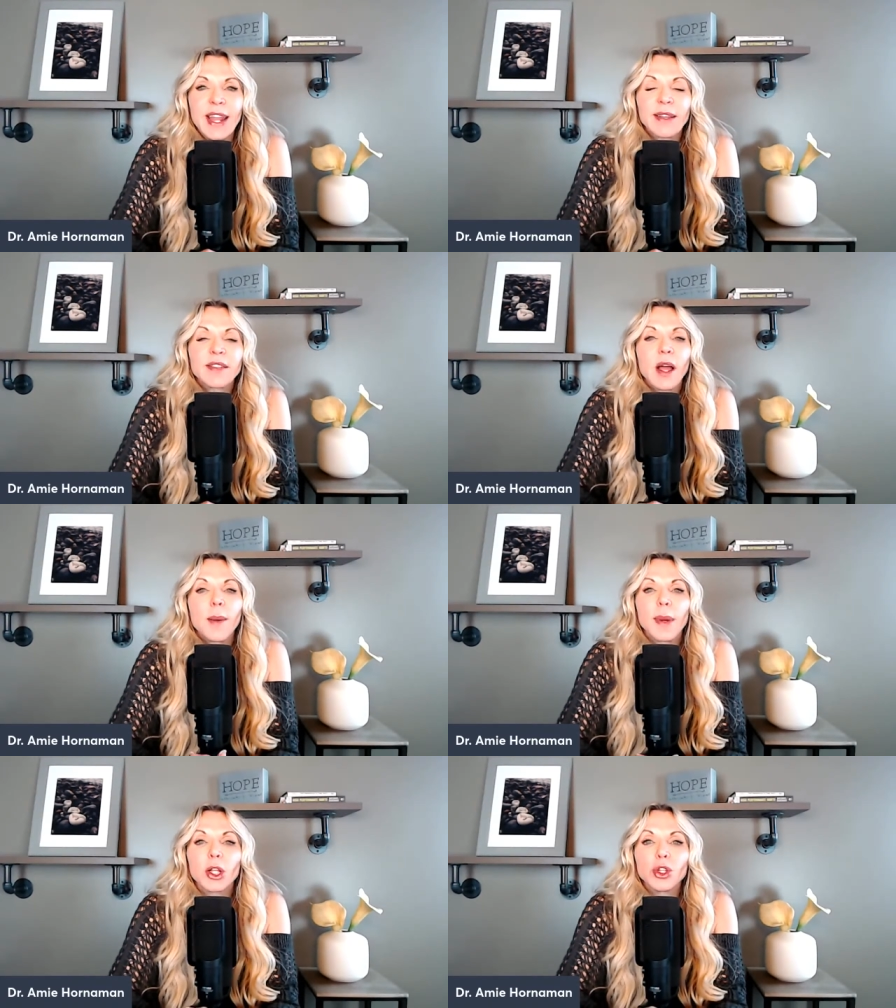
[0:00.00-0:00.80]
Next
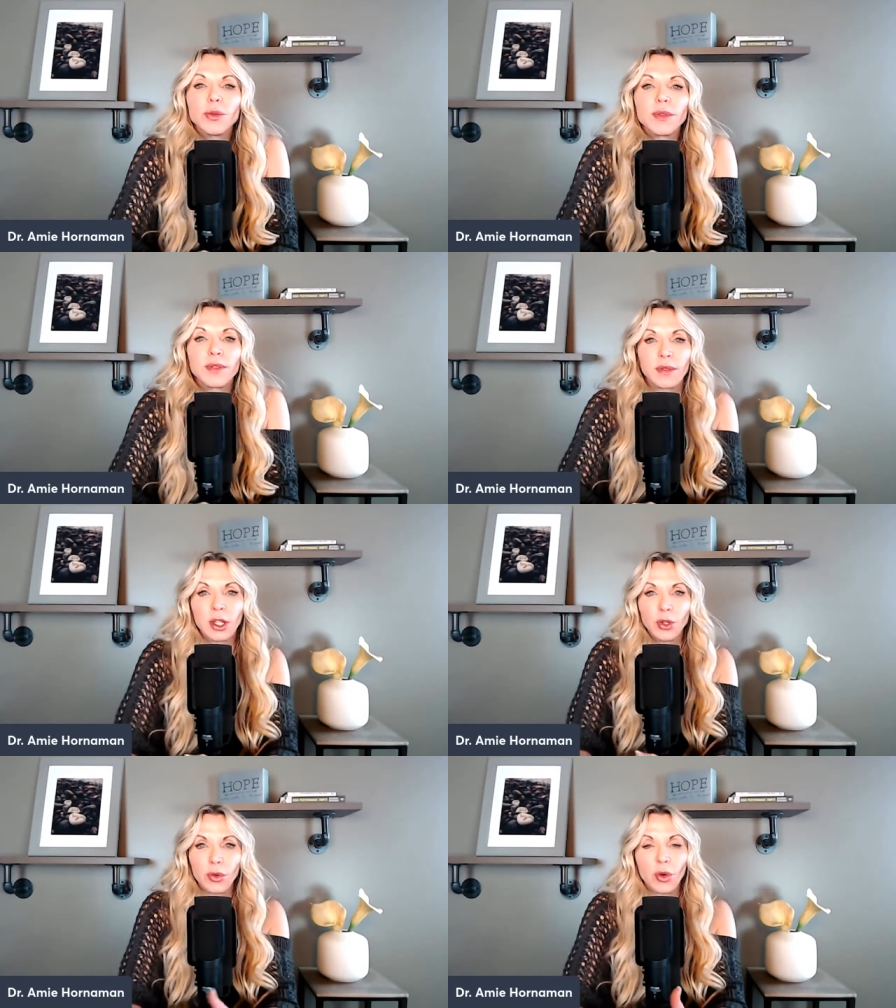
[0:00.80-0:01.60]
up,
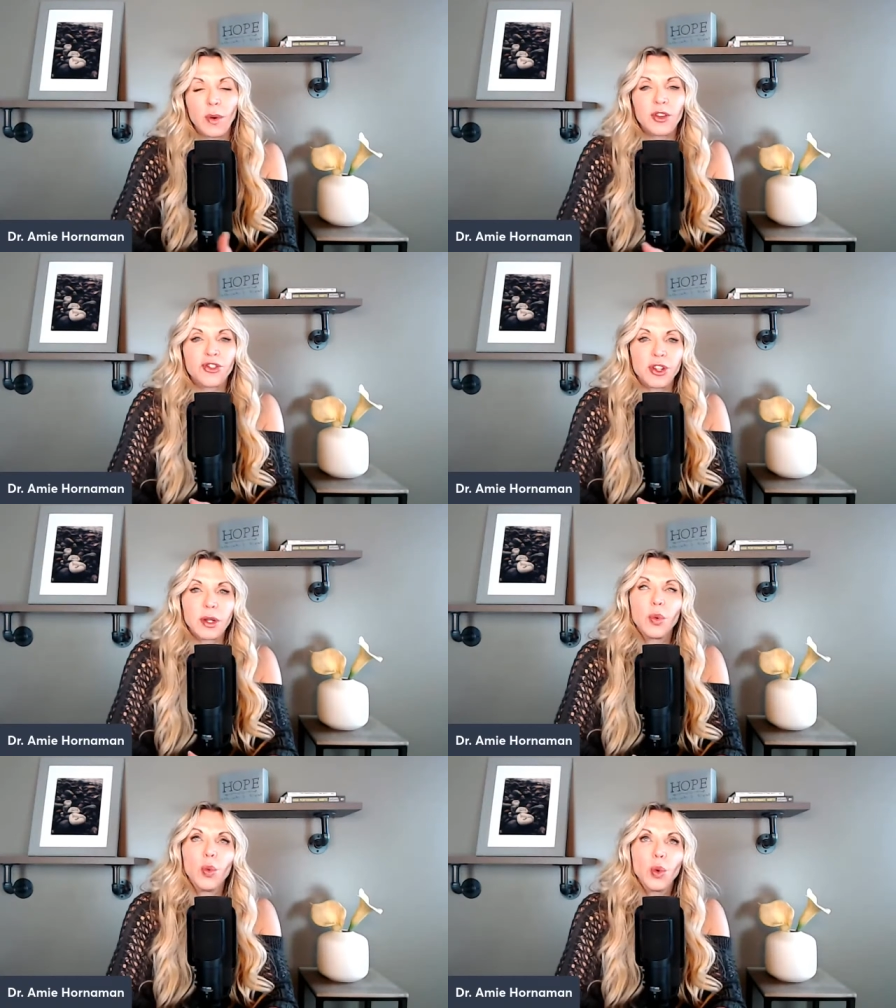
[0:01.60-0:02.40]
gluten, the gluten question.